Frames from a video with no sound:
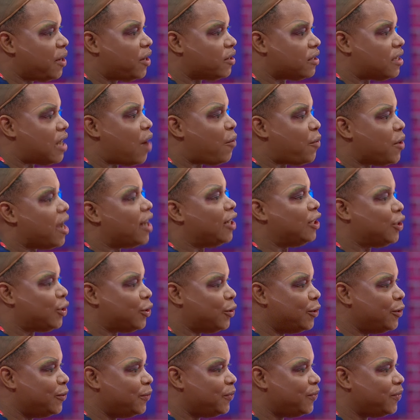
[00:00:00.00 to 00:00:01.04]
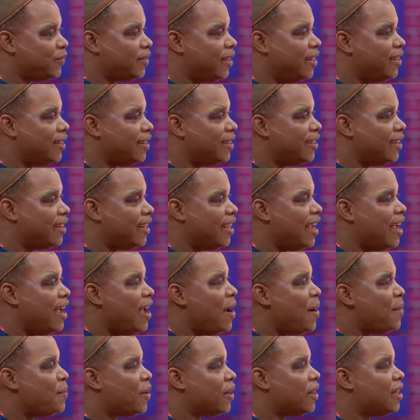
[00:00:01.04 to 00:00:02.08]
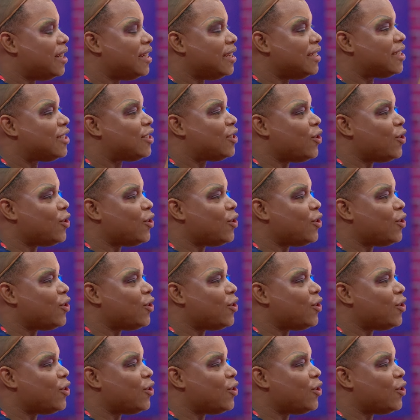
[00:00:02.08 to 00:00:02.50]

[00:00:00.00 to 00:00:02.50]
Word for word: because now we are two. Wow. But it is